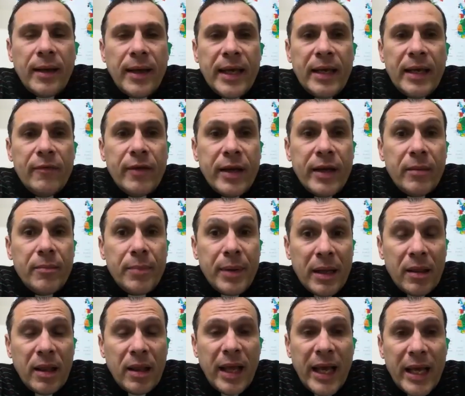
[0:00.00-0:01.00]
Even in
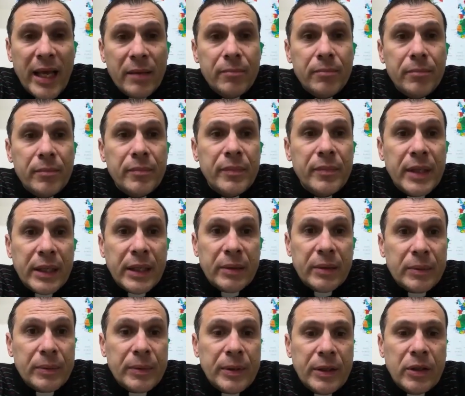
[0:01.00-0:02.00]
Bethlehem, there,
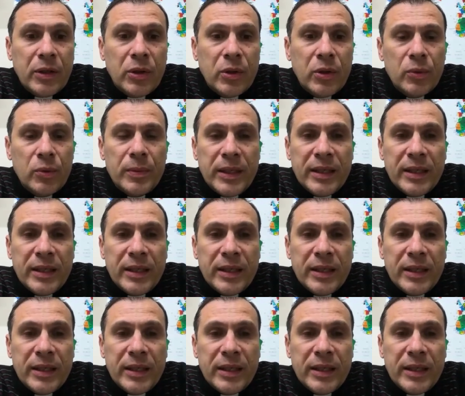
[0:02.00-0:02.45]
you know,